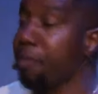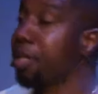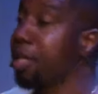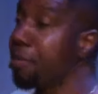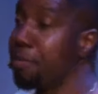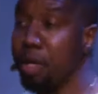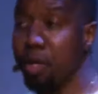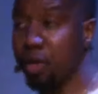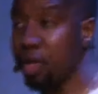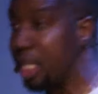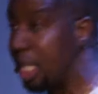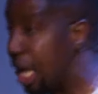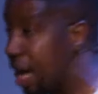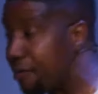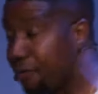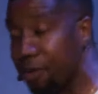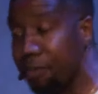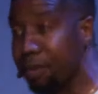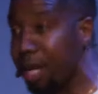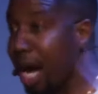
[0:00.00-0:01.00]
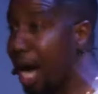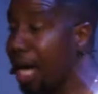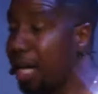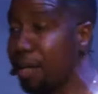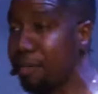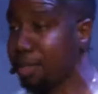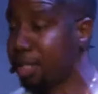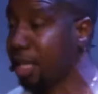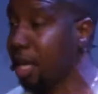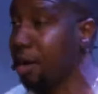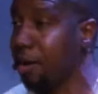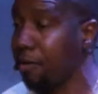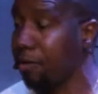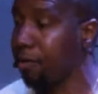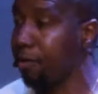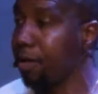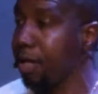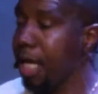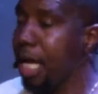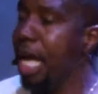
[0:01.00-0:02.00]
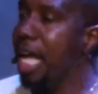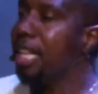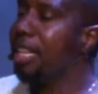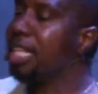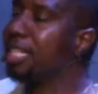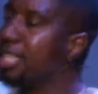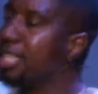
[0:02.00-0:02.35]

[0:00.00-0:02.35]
community and from God Himself. The